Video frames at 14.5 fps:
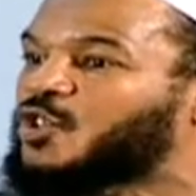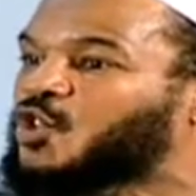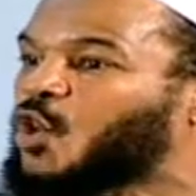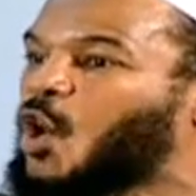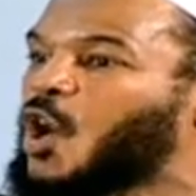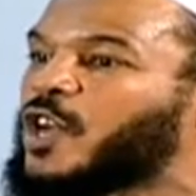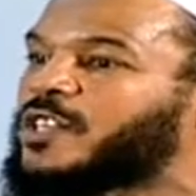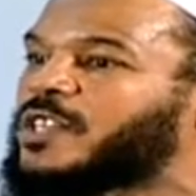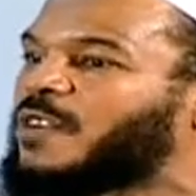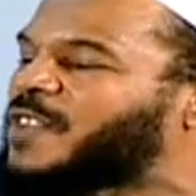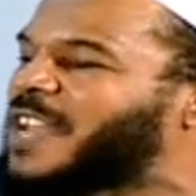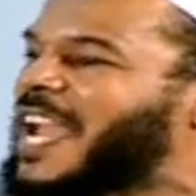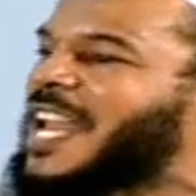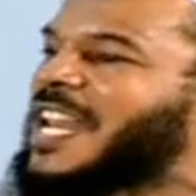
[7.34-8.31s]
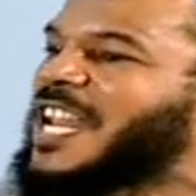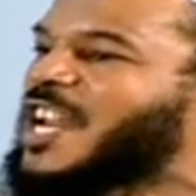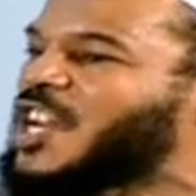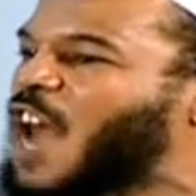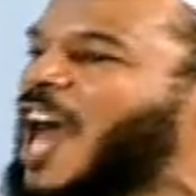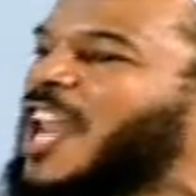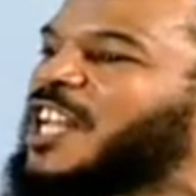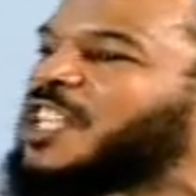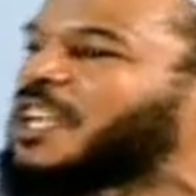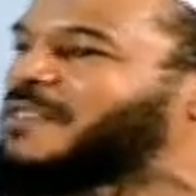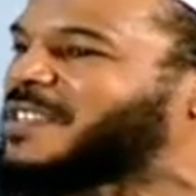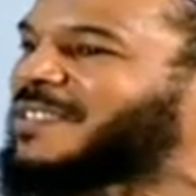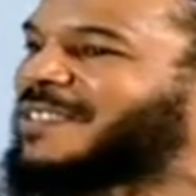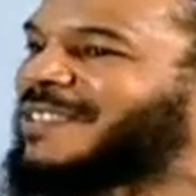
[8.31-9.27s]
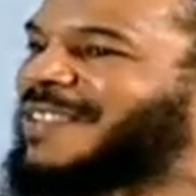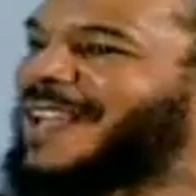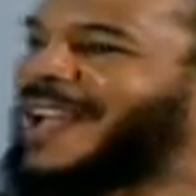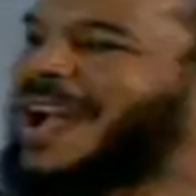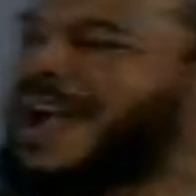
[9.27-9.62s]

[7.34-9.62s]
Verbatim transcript: source of gaining knowledge of Islam.